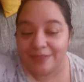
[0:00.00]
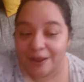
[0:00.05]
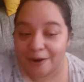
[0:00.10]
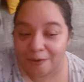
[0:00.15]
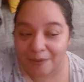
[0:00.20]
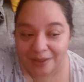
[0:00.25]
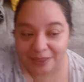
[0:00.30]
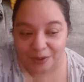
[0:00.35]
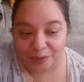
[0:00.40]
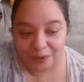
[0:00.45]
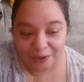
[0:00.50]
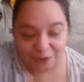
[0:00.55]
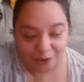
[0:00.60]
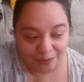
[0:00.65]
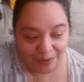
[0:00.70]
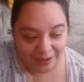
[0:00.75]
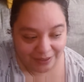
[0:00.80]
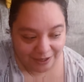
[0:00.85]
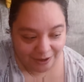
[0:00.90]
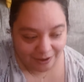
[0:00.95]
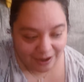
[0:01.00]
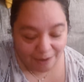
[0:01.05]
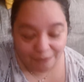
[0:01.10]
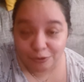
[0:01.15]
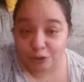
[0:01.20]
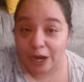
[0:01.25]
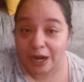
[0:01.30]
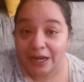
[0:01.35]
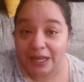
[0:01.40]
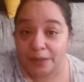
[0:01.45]
they're at the window right there. And I was
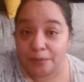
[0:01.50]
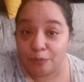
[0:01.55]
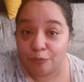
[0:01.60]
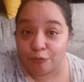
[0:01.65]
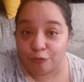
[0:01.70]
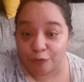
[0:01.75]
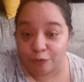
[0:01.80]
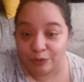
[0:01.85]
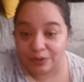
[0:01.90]
trying to give them fruit